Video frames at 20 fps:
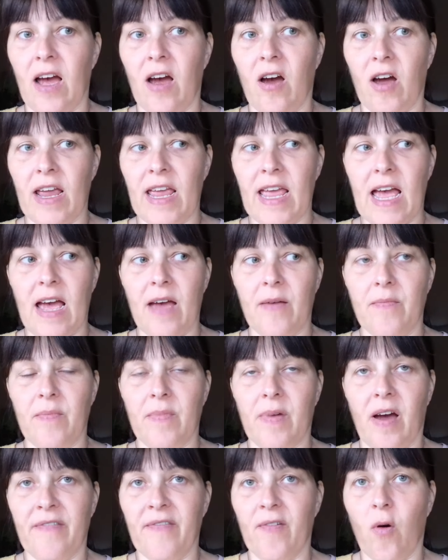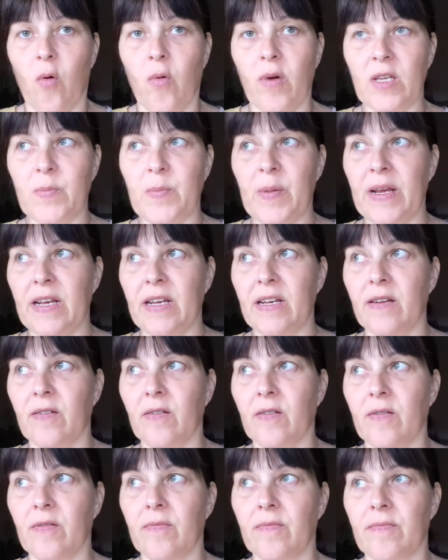I've always been
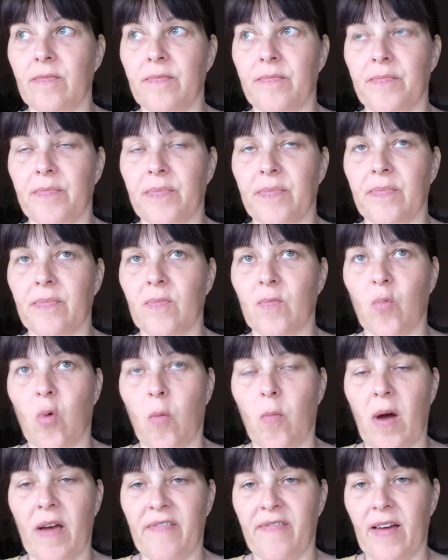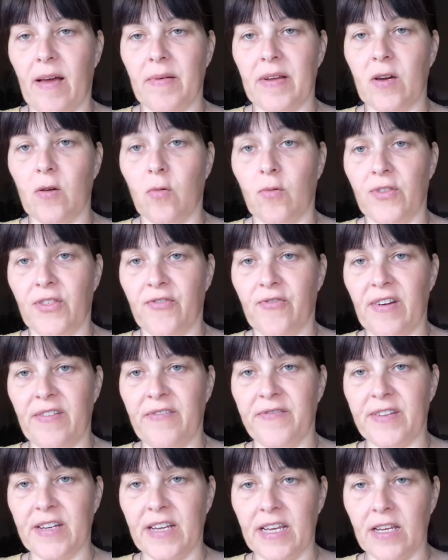what my family call
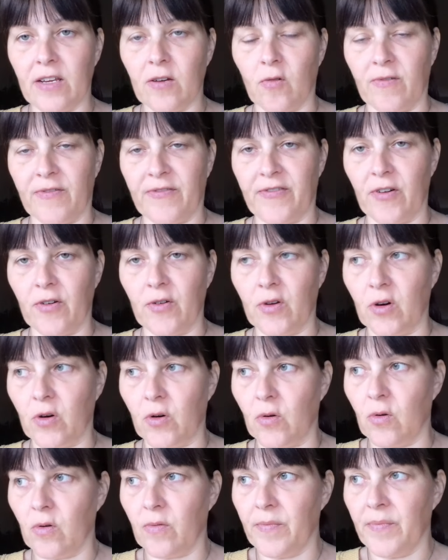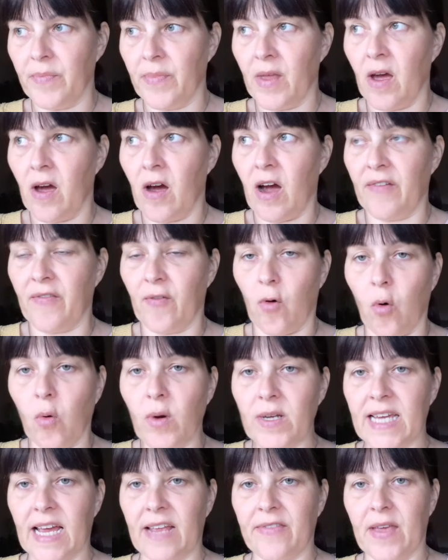thrifty or frugal. I've
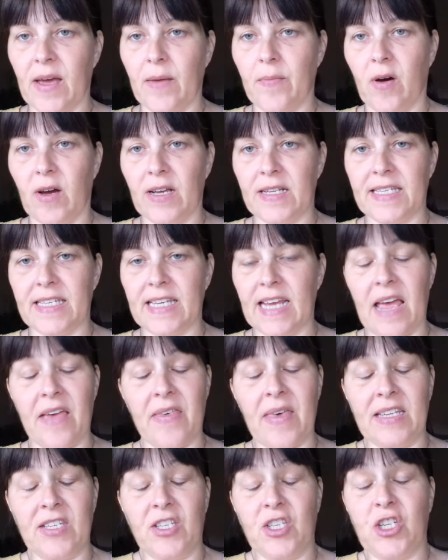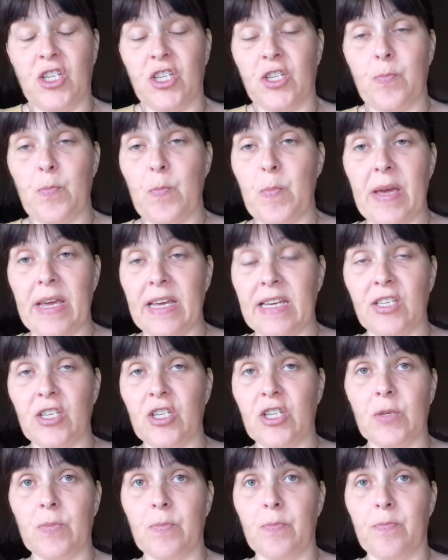always had that mindset. That's just me. It's
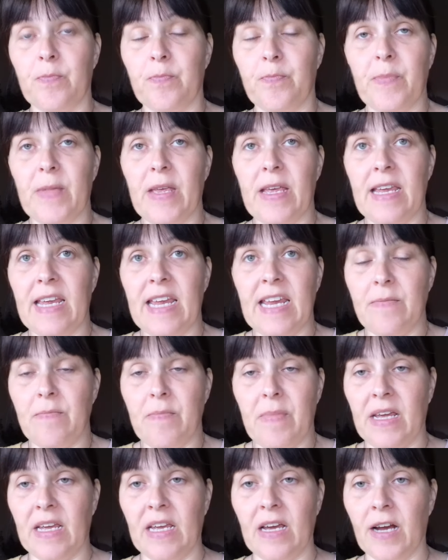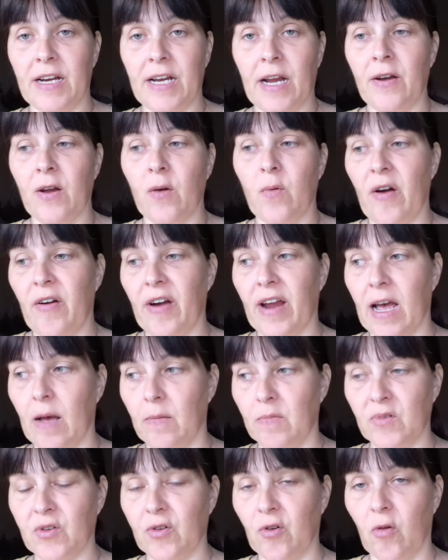just in me. I don't know where it
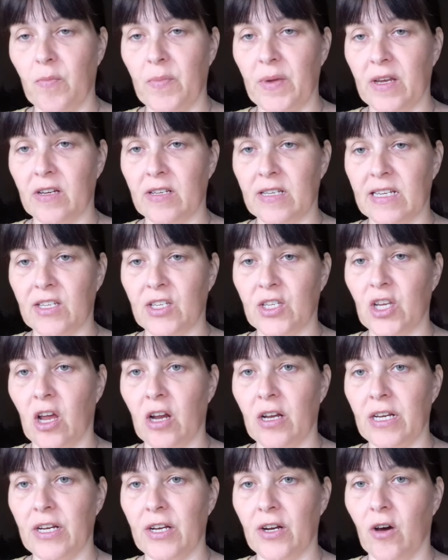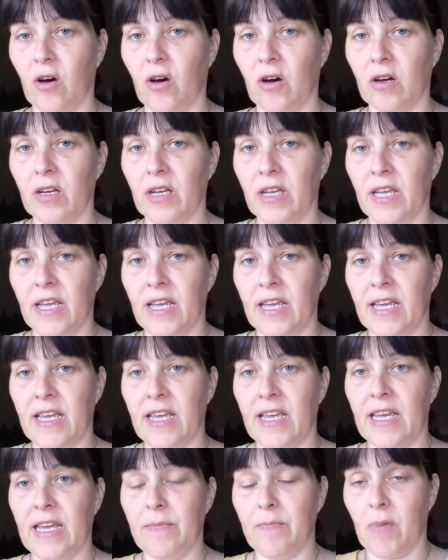comes from, because it's certainly not
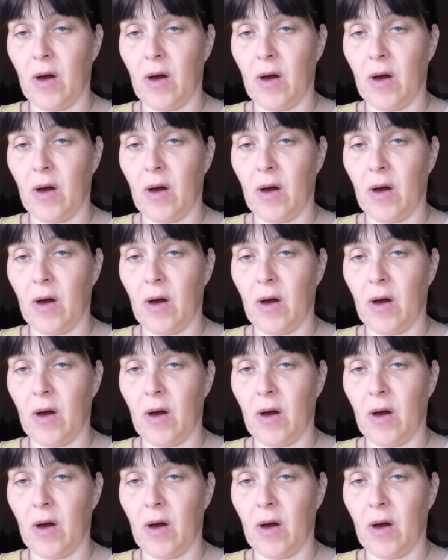in